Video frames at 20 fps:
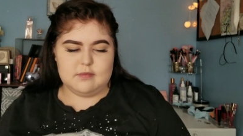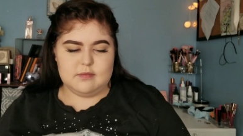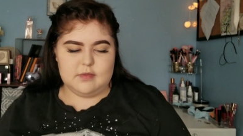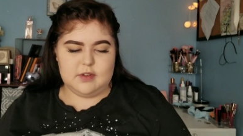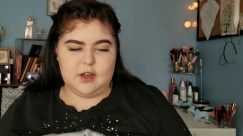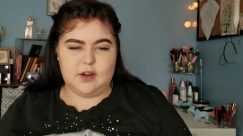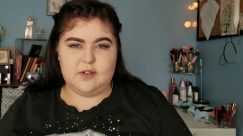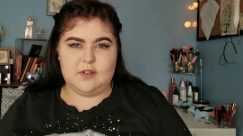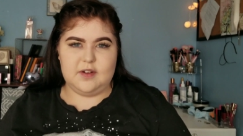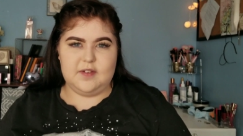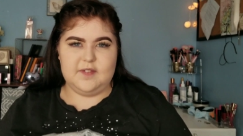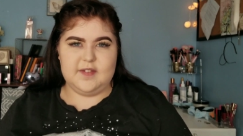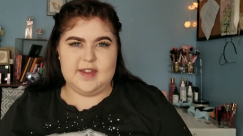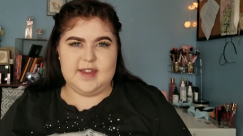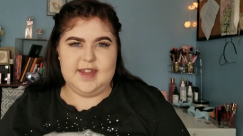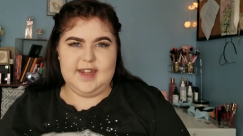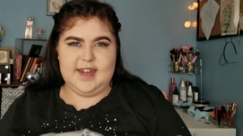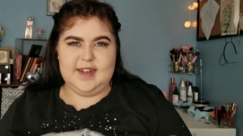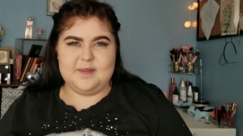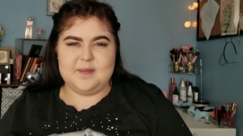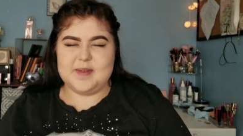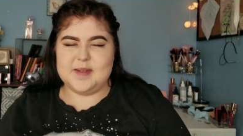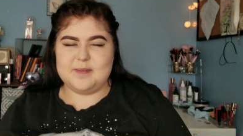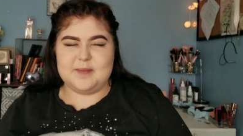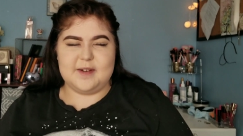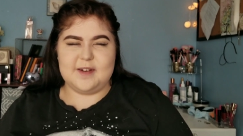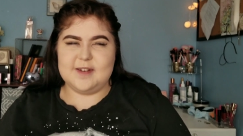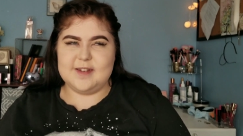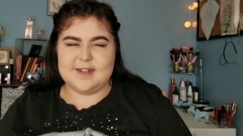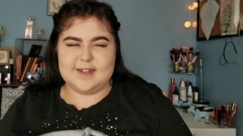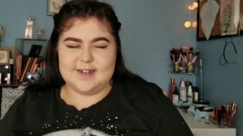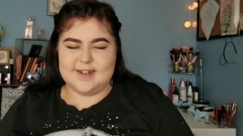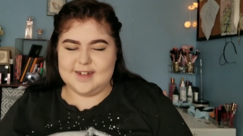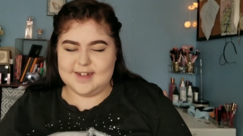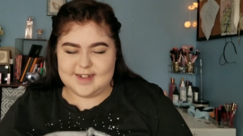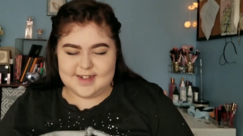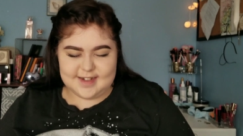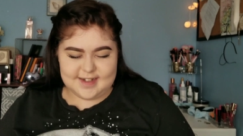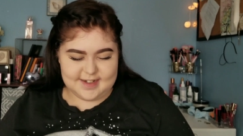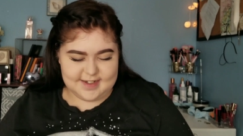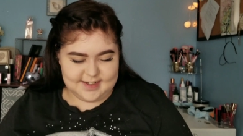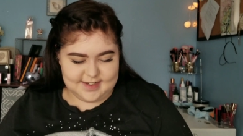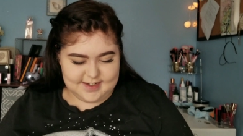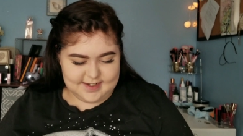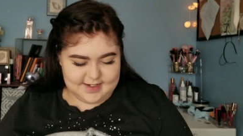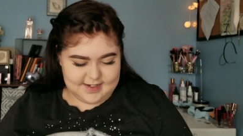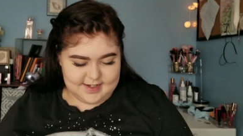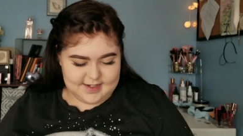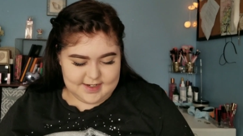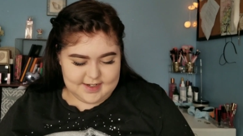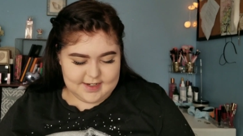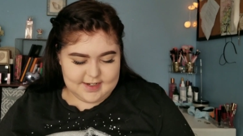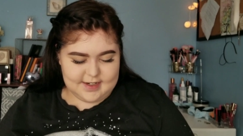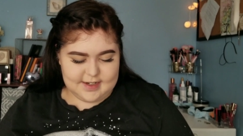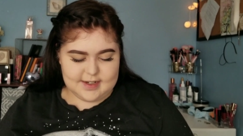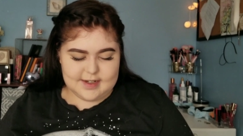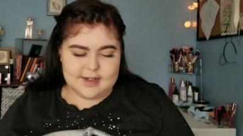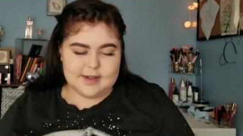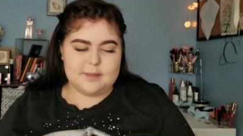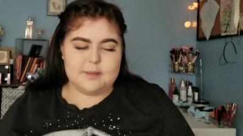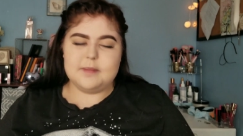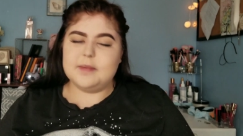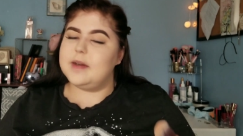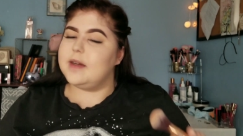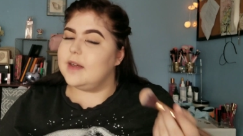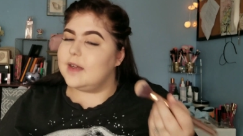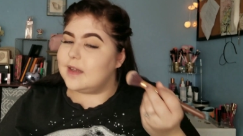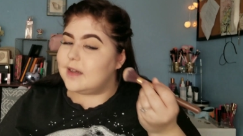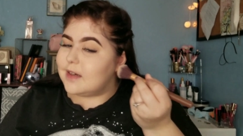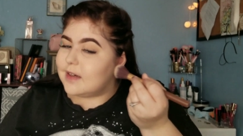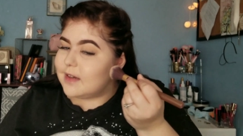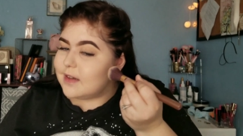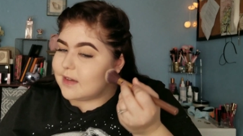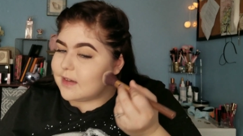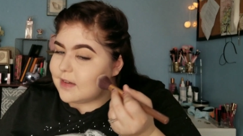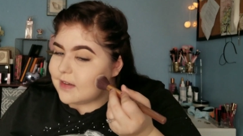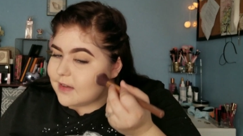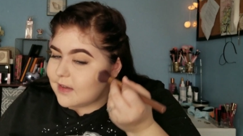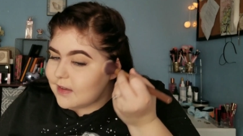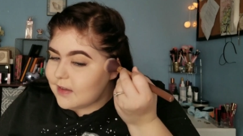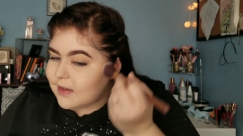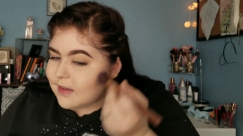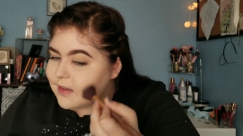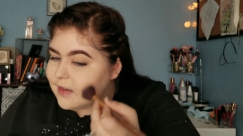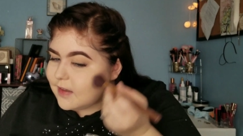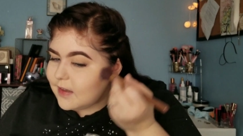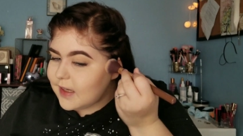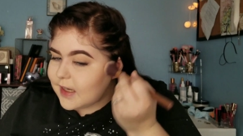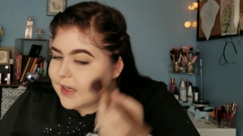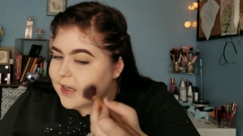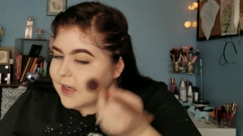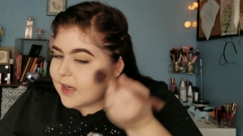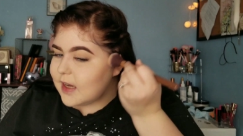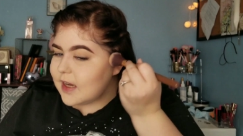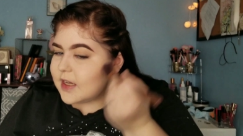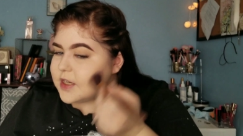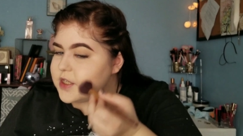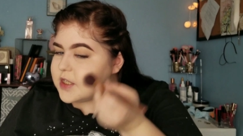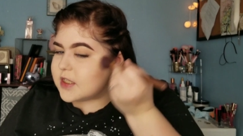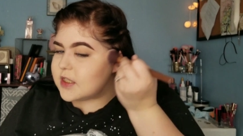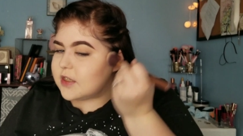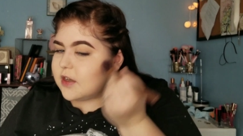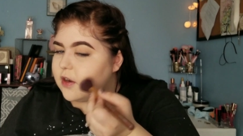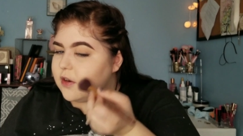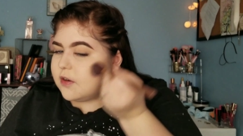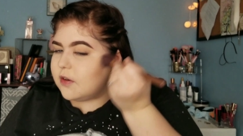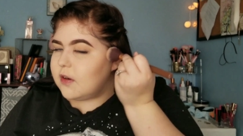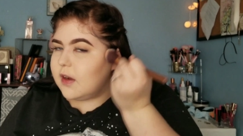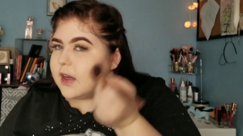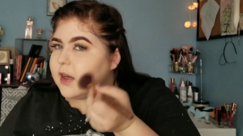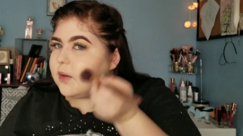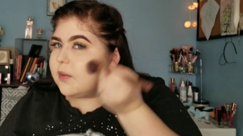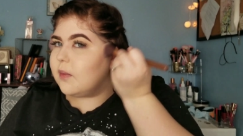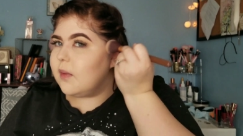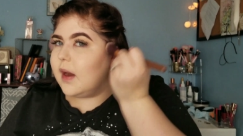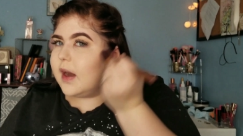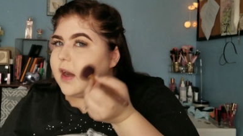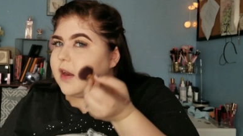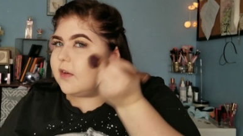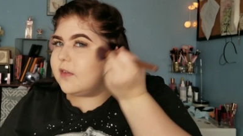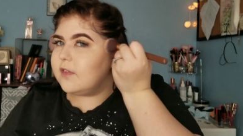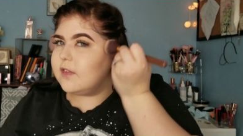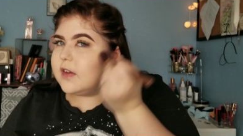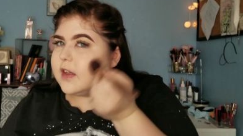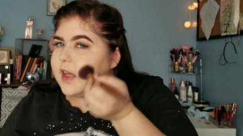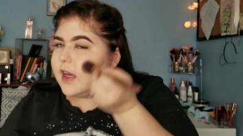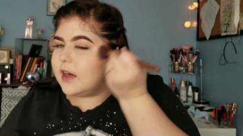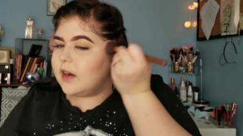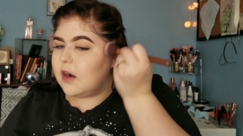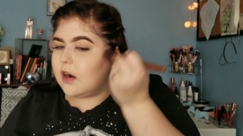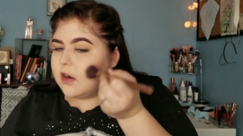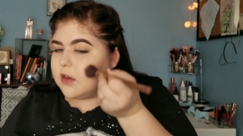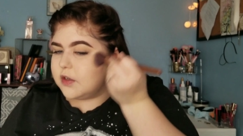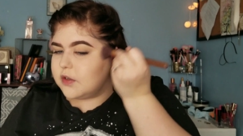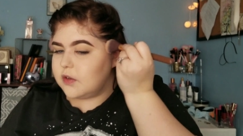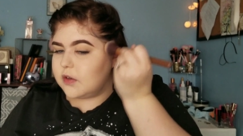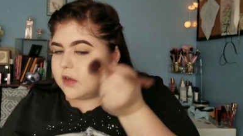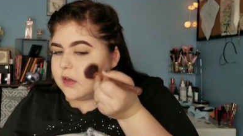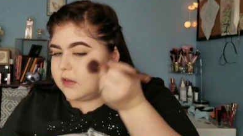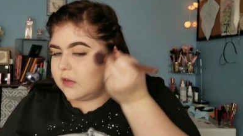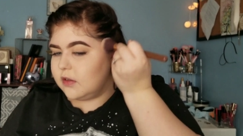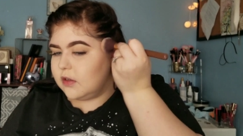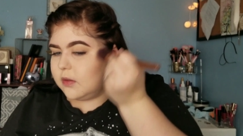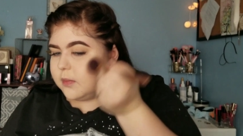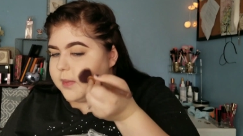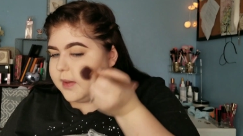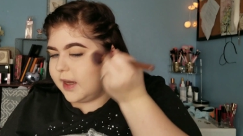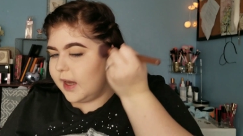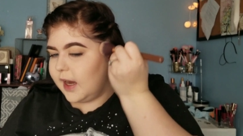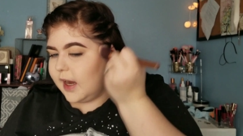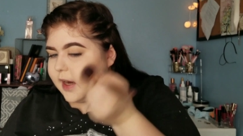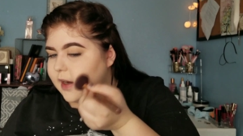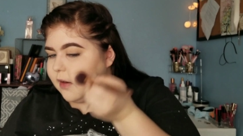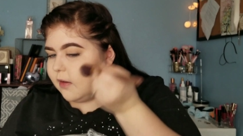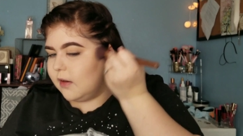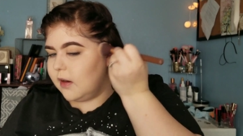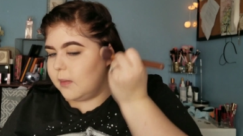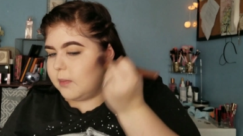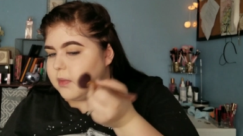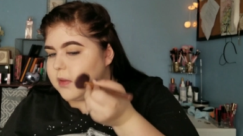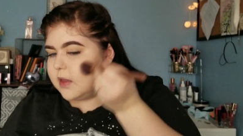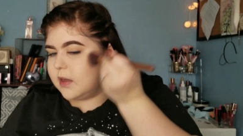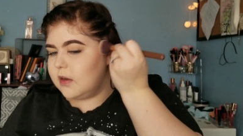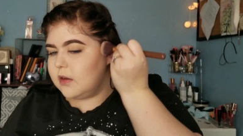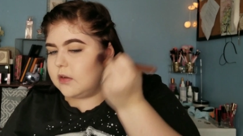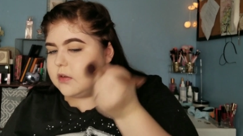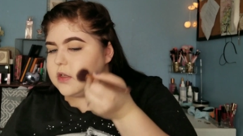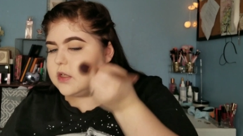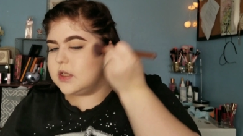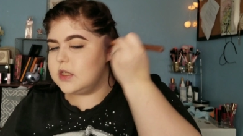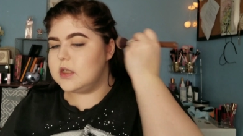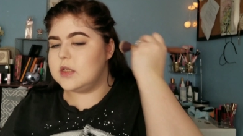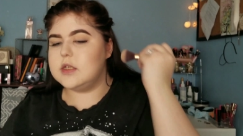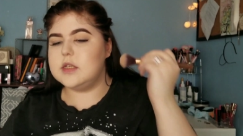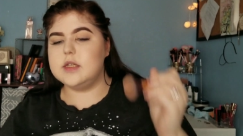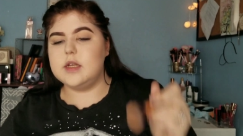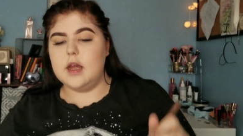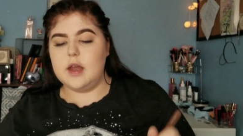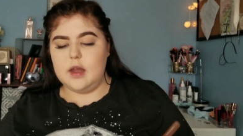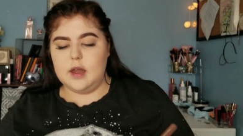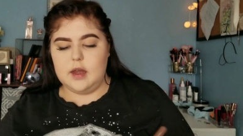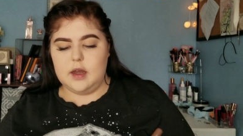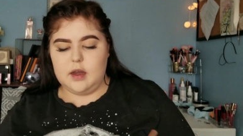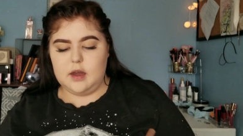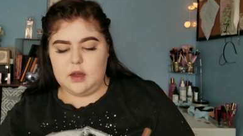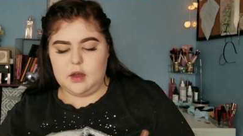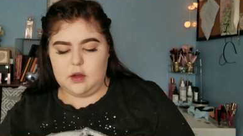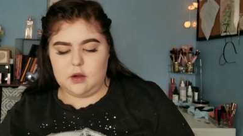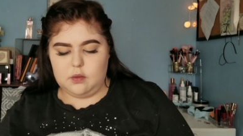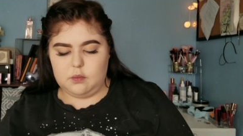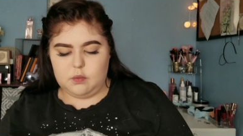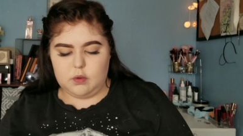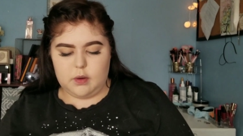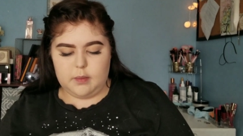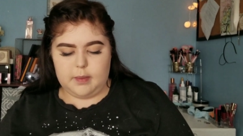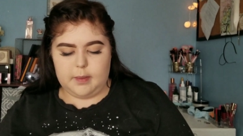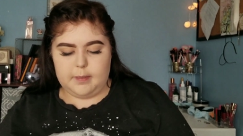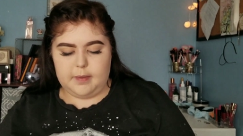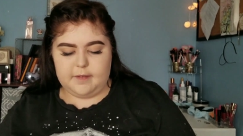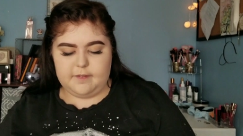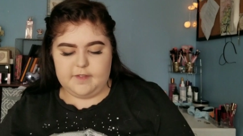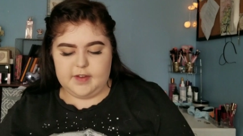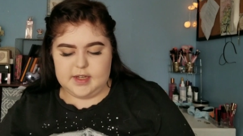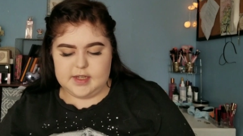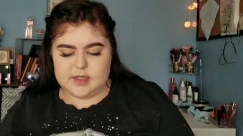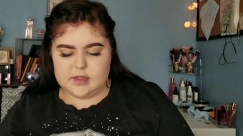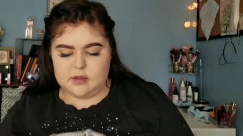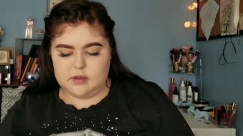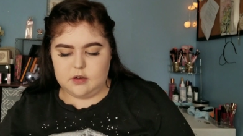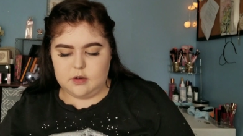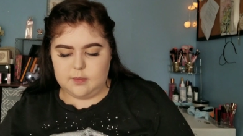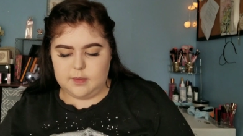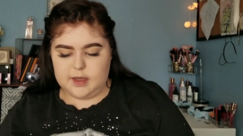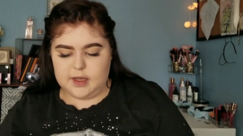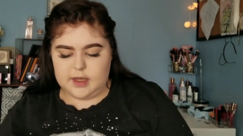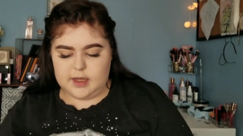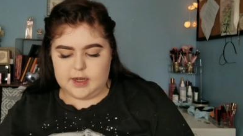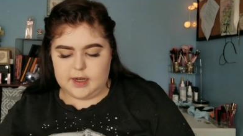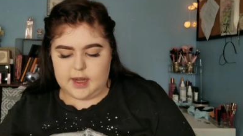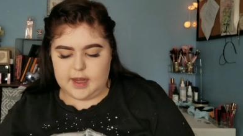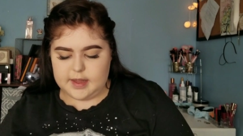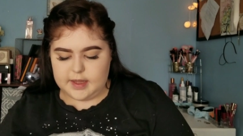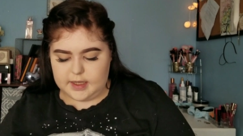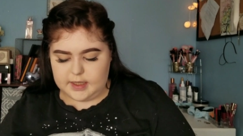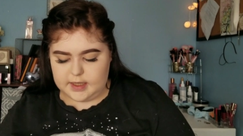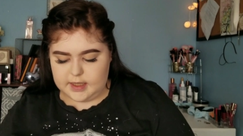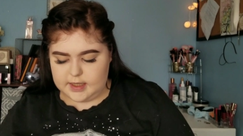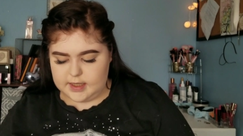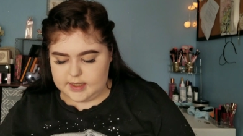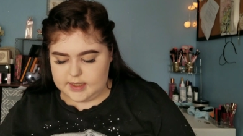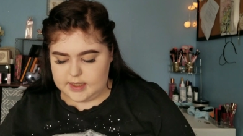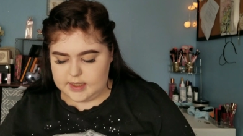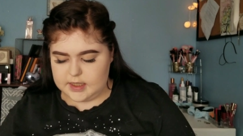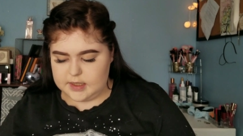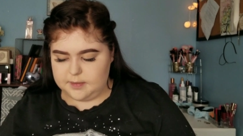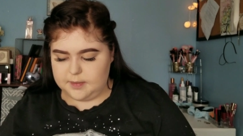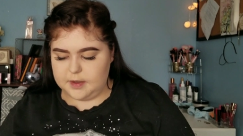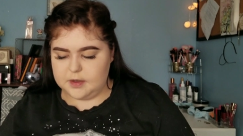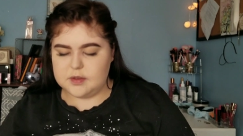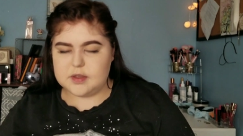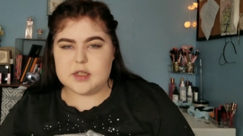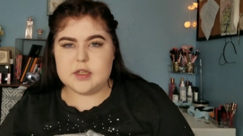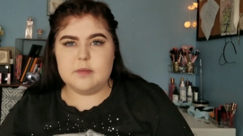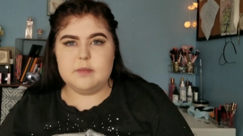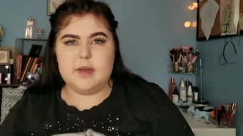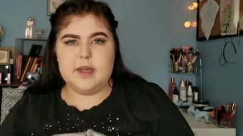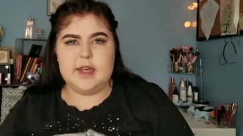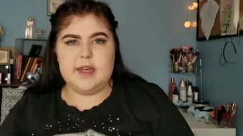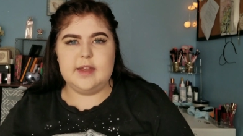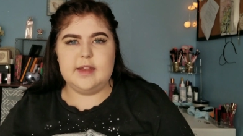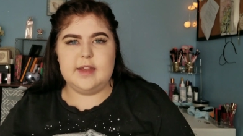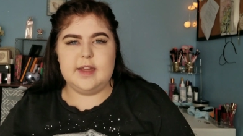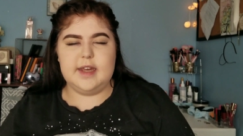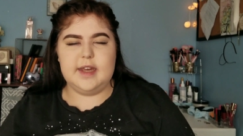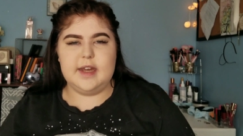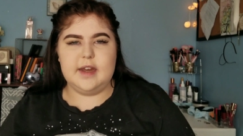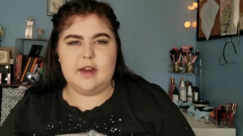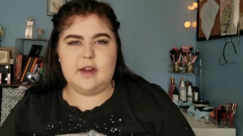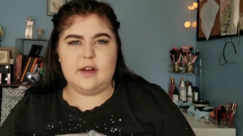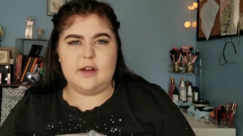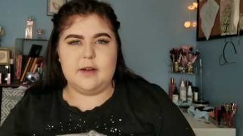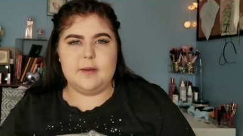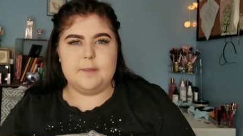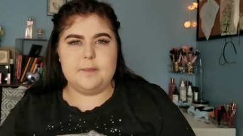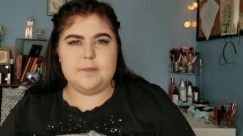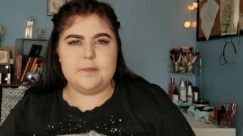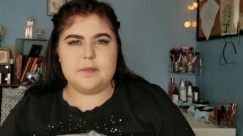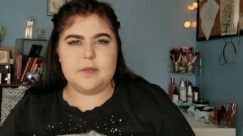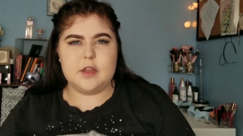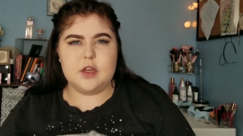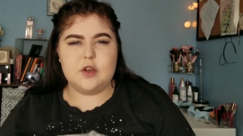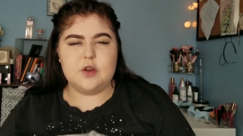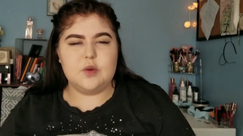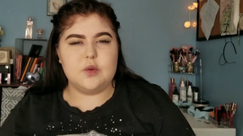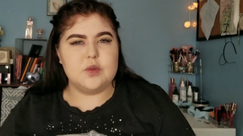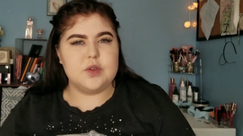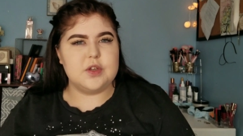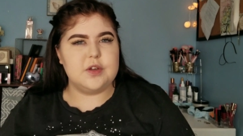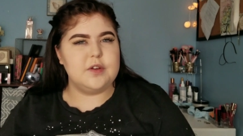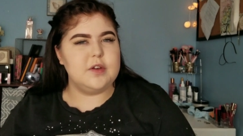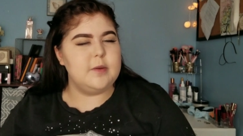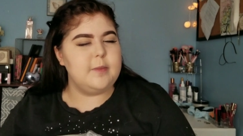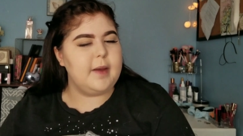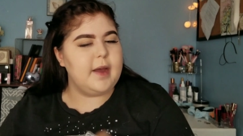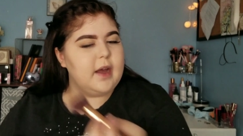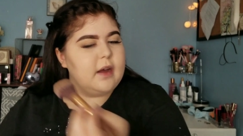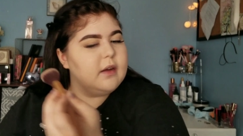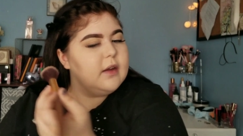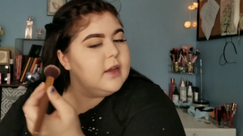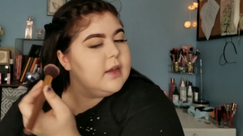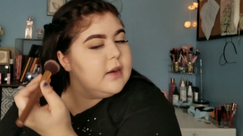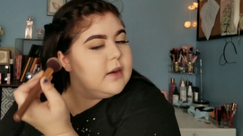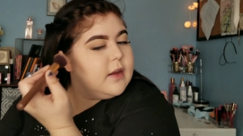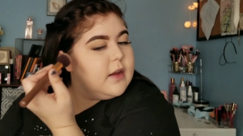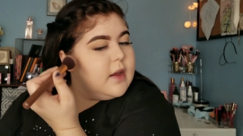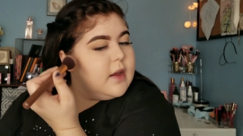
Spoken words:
Y'all don't even think I'm sponsored. But yeah, I just go like right over that contour, a little bit higher up though, just warm up my face a little bit. I think that this is supposed to be the cool toned palette,